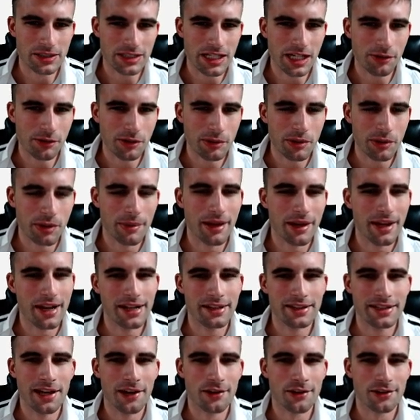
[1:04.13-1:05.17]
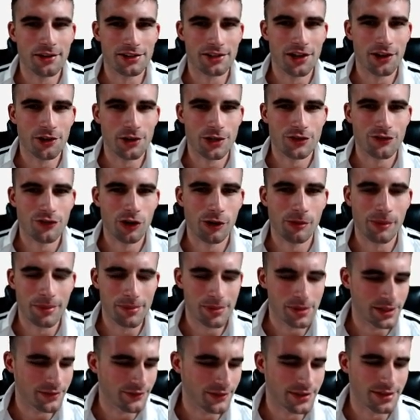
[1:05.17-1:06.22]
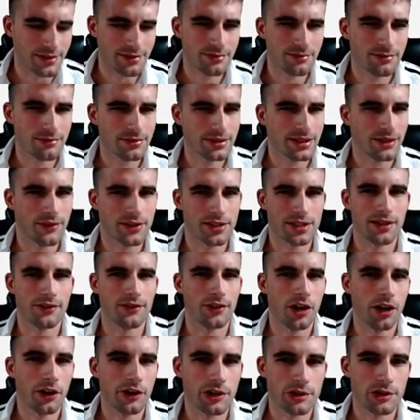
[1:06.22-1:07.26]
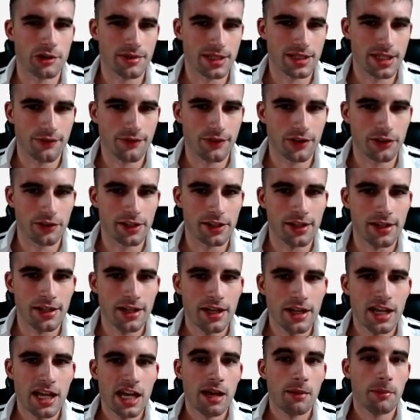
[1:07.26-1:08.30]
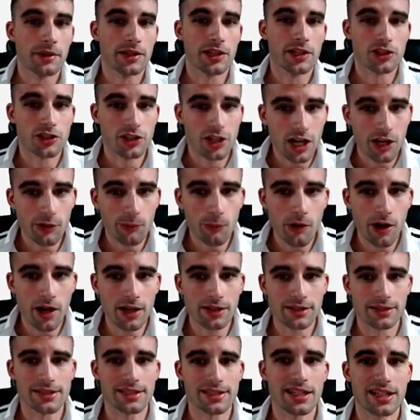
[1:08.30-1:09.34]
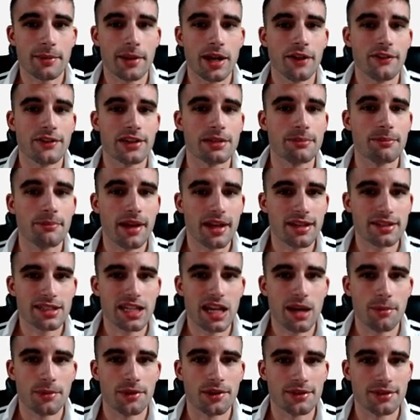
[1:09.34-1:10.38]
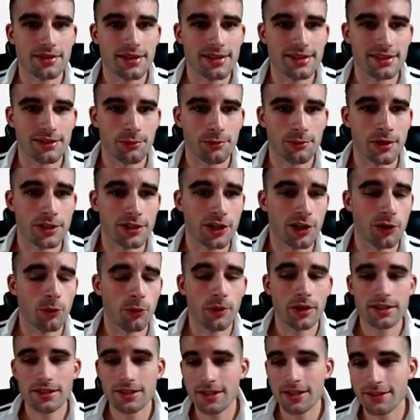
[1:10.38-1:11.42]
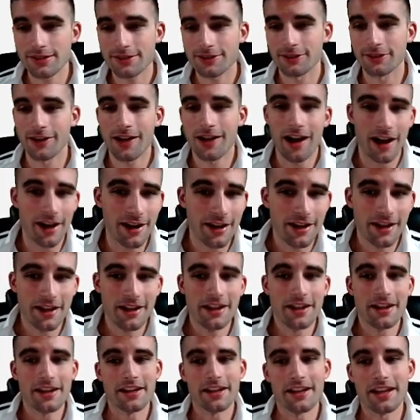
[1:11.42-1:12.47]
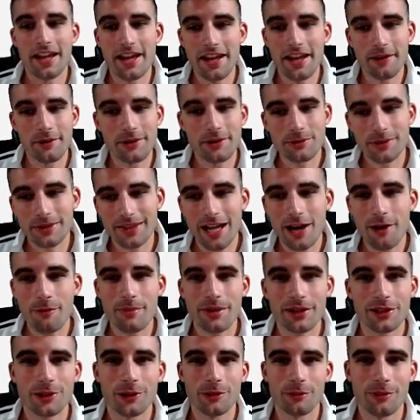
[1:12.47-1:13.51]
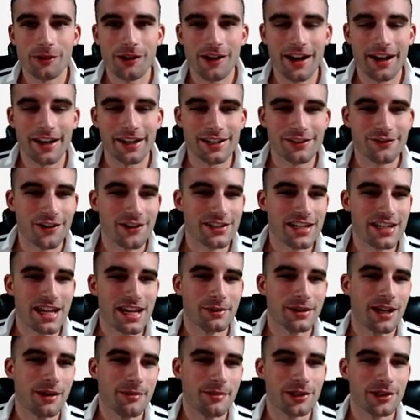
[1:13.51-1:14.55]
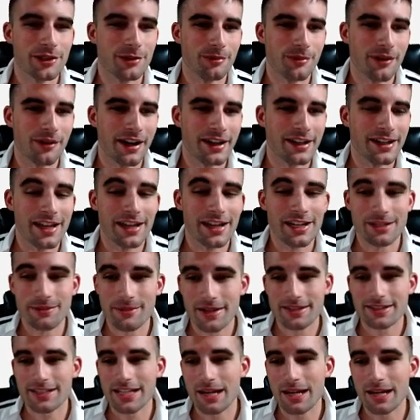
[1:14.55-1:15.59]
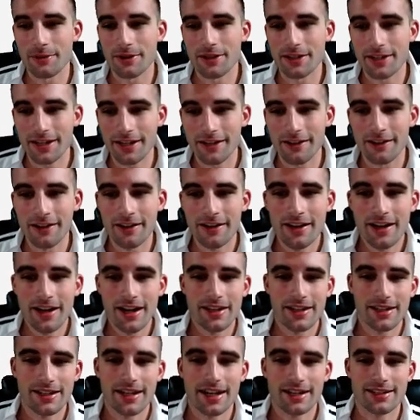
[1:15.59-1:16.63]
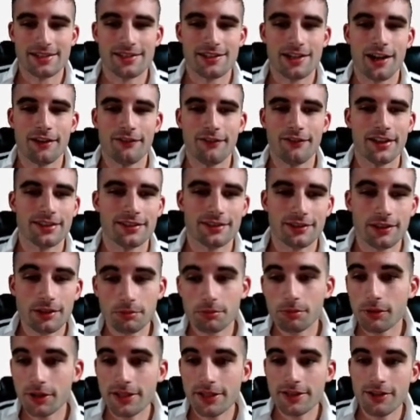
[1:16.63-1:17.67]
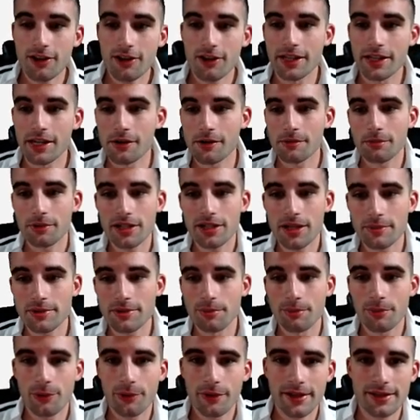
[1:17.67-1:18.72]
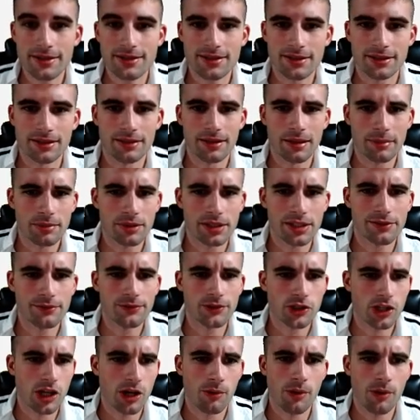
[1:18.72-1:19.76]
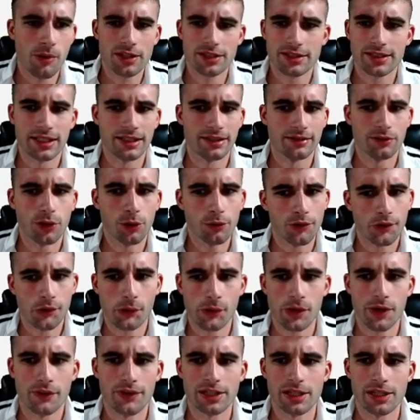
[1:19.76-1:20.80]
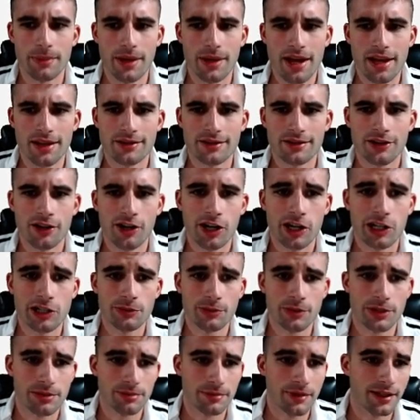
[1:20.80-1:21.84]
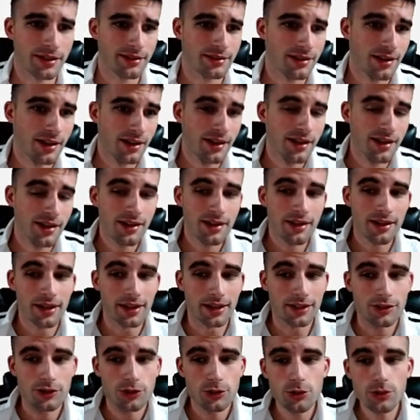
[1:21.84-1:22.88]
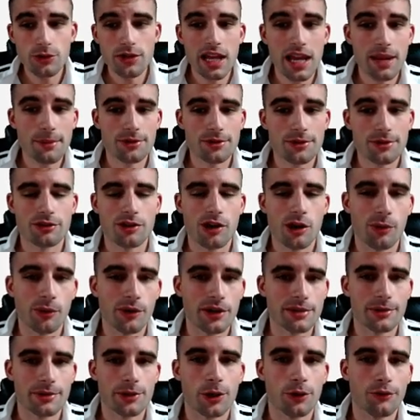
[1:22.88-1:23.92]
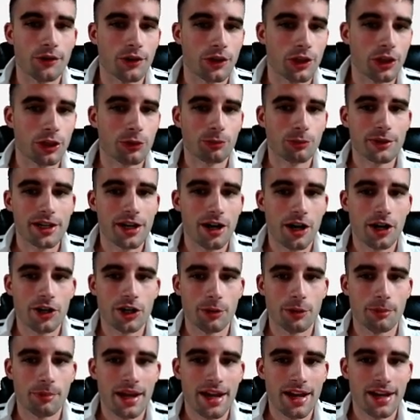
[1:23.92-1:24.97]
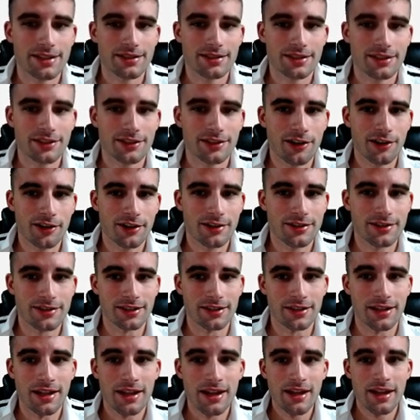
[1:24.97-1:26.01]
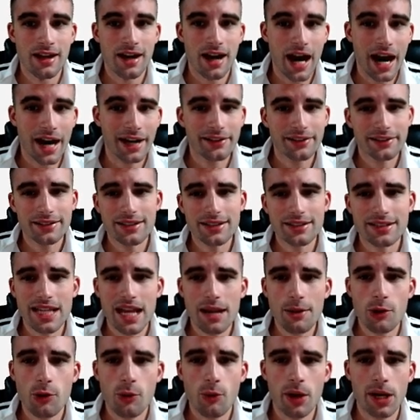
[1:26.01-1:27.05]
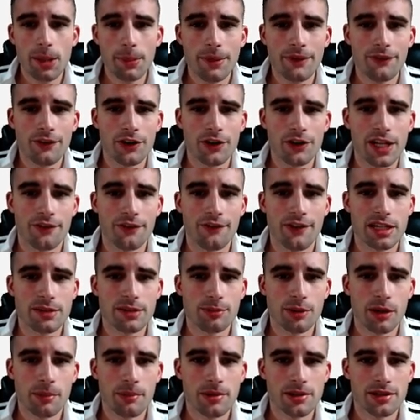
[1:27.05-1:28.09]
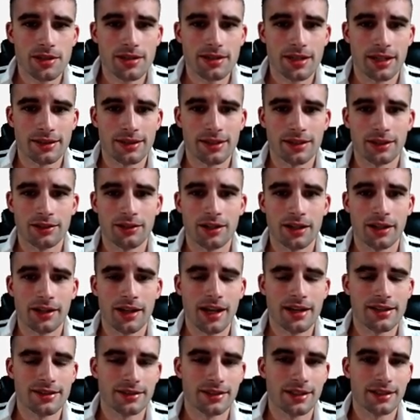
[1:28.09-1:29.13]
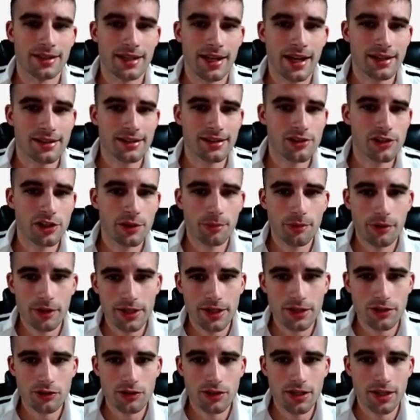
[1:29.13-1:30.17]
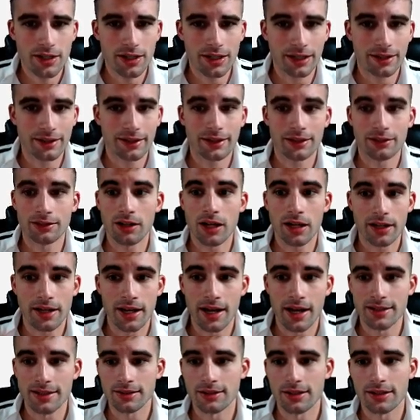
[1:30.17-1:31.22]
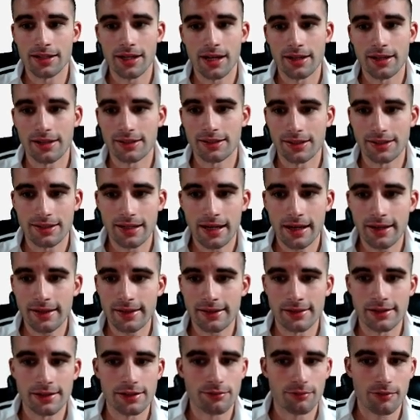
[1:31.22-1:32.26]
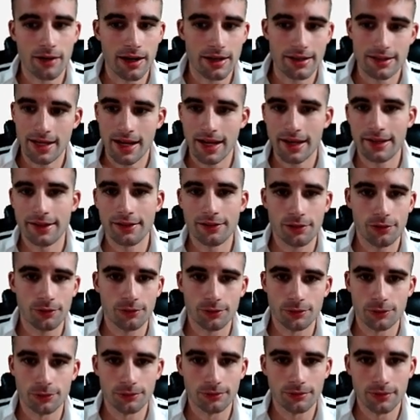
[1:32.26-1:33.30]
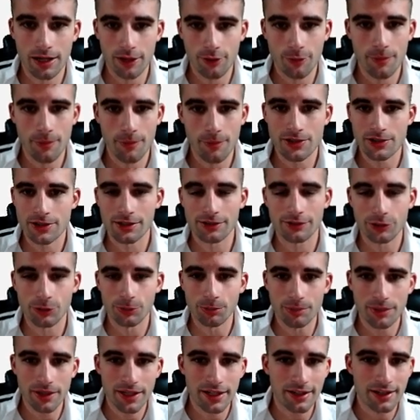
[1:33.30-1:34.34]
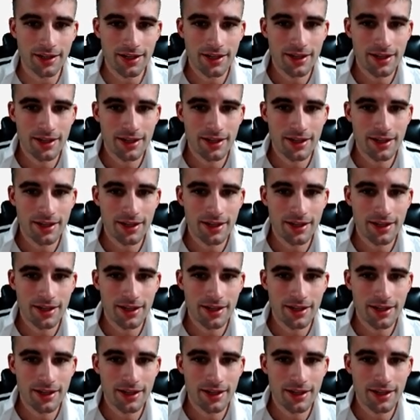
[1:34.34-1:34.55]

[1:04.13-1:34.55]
And I really want to pay $8,000 for him. I believe he's $7,700 specifically. But Deshaun Watson, he's coming off his best game of the season, which, coincidence or not, it was without Bill O'Brien. His first game without Bill O'Brien, he had his best game of the year. And the Texans offense looked pretty solid. They were putting up some points, and I believe Deshaun Watson had over 350 passing yards, which makes at two games in a row where he's been over 300 passing yards. And I like this game quite a bit for DFS purposes. I think a lot of guys in the Texans are pretty interesting, and I like a lot of guys in the Tennessee Titans. Ryan Tannehill, who I'll mention in a little bit,